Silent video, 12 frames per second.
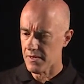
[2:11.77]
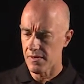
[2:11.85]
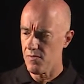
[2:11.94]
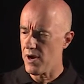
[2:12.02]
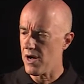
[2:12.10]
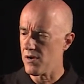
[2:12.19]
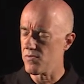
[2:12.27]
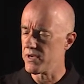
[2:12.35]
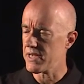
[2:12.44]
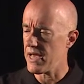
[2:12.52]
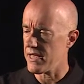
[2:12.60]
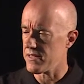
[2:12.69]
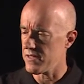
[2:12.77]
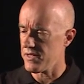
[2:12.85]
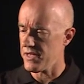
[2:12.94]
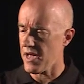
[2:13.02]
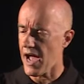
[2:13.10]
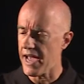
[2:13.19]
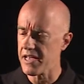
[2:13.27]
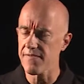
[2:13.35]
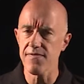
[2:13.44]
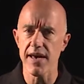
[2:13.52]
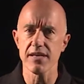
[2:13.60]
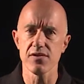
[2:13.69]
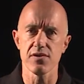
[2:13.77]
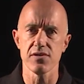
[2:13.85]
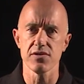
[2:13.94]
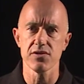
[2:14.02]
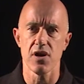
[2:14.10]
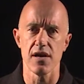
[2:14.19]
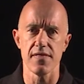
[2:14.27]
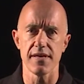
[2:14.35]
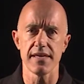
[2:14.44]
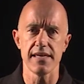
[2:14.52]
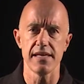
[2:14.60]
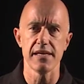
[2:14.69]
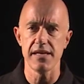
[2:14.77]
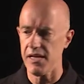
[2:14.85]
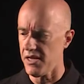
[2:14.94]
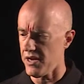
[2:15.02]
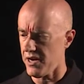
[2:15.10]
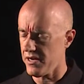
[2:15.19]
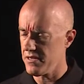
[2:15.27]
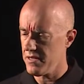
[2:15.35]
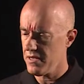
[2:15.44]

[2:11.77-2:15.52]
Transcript: Well, we can, the eigenvectors are the key here.